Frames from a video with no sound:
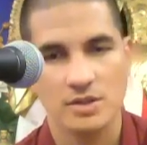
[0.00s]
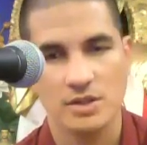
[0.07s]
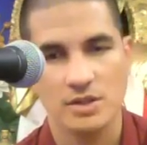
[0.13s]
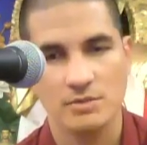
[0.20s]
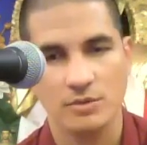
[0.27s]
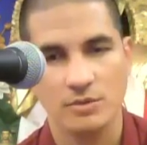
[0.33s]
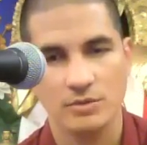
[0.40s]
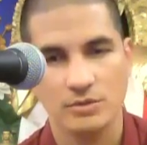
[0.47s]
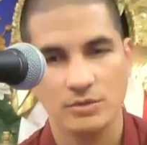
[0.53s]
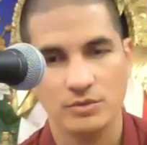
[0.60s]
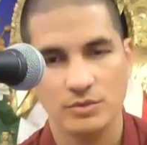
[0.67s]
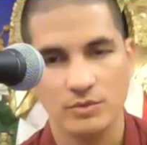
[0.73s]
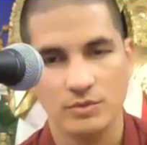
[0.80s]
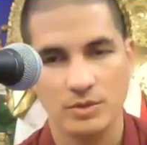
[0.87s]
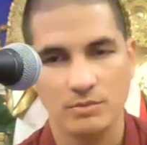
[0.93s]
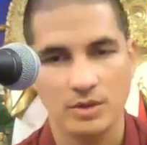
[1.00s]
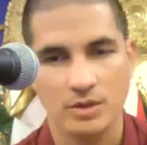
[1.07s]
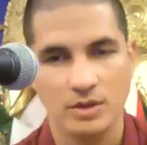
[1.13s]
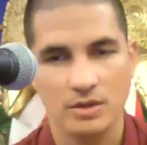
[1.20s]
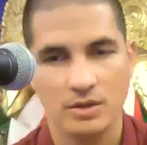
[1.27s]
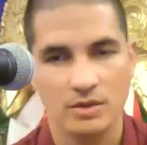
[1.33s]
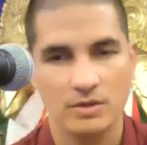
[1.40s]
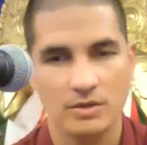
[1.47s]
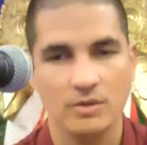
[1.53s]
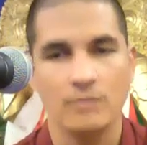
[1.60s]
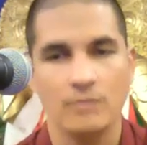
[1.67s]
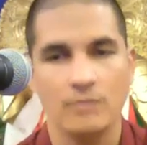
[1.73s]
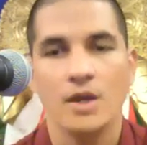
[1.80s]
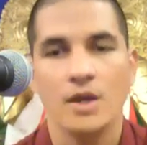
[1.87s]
they spoke to the queen mother.